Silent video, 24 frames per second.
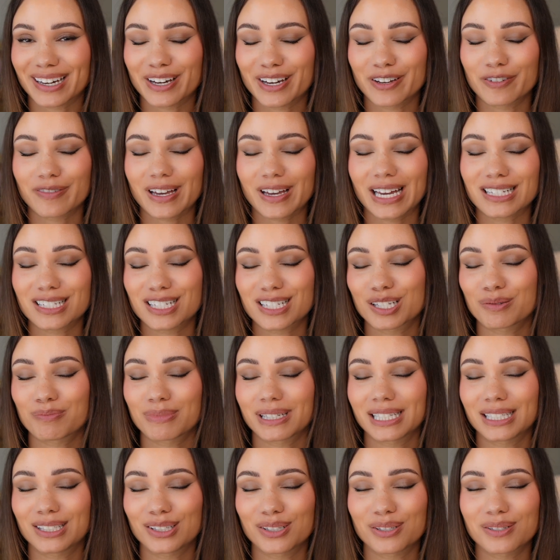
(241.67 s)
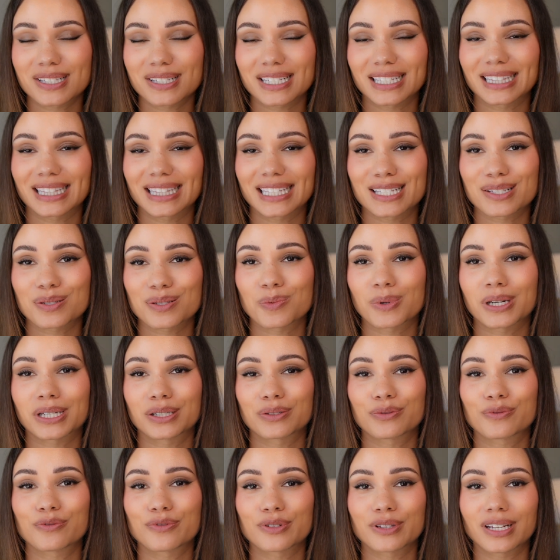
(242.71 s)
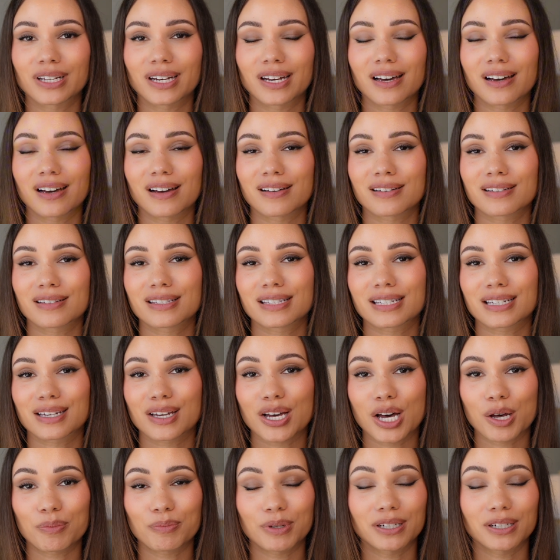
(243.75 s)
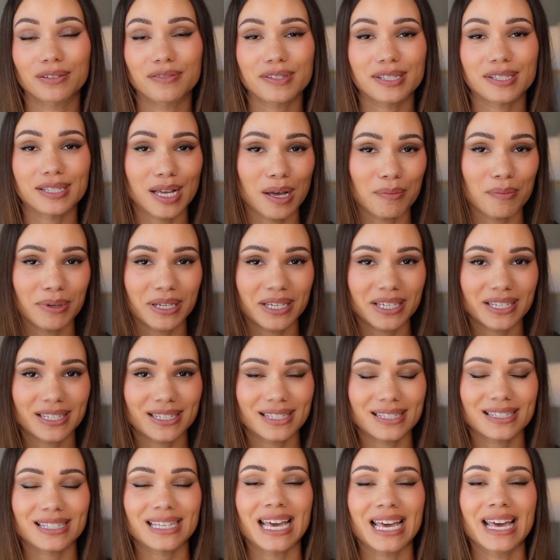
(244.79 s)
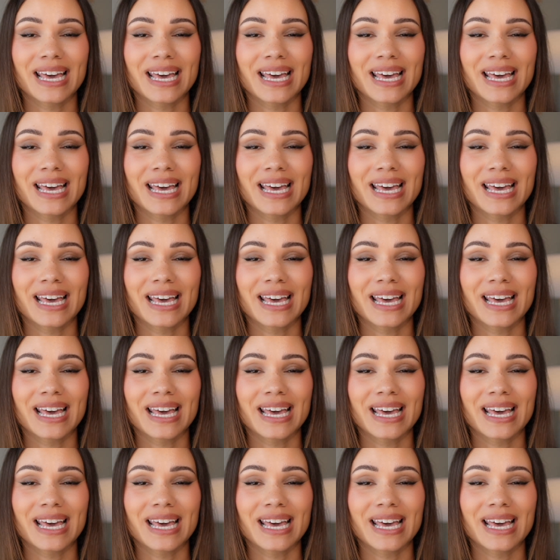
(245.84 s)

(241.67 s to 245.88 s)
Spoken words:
I've actually been using this one for the last couple of summers.